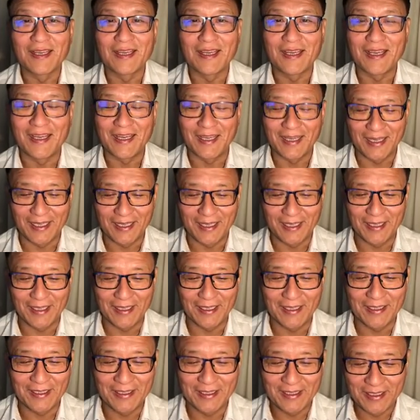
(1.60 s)
Hi.
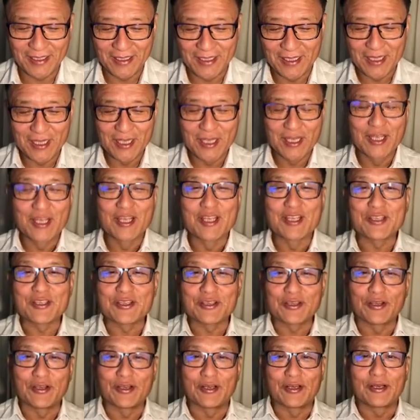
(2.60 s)
So
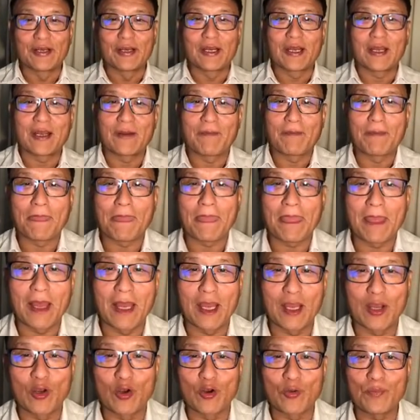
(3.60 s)
I
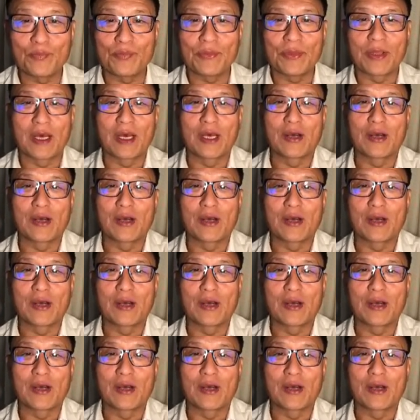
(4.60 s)
hope now